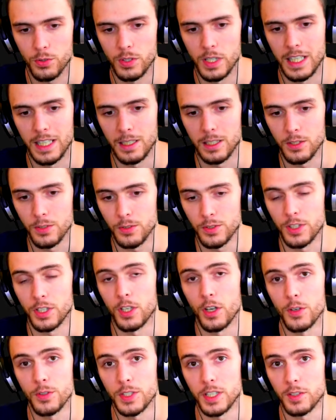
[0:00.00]
it'll use the
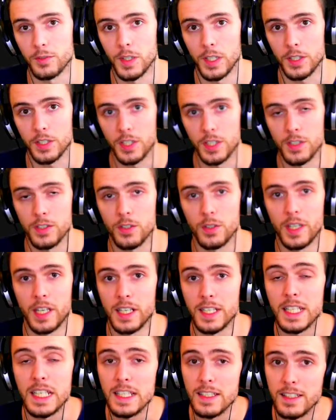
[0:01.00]
ghosting functions, and then
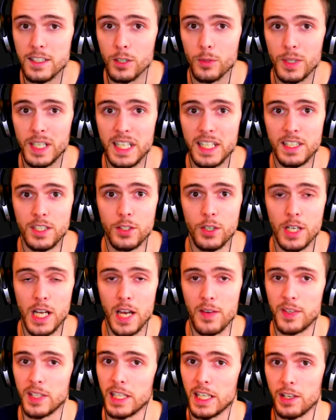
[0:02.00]
it's easy to read. You're not
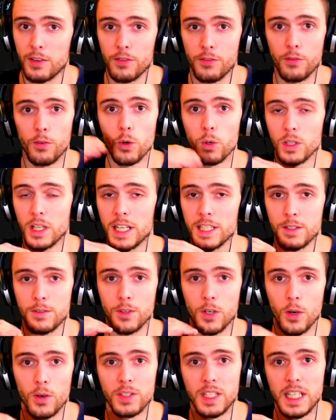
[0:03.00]
having like 4 lines of
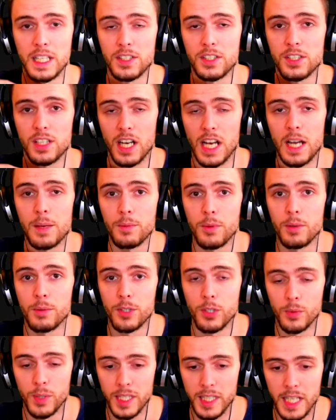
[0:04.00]
code each time while
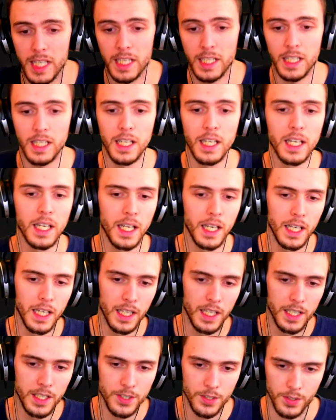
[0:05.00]
doing that.
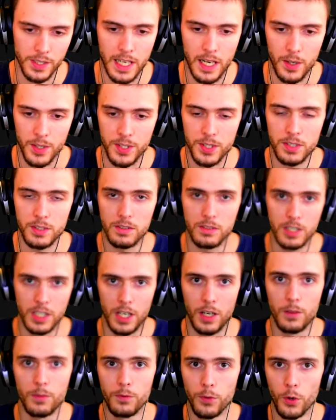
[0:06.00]
So now it's,
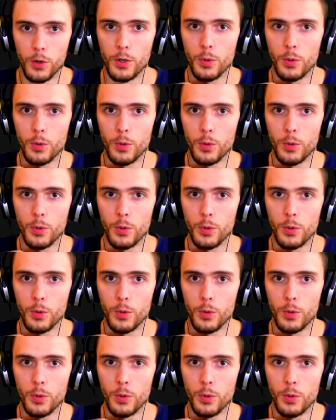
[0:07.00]
4 to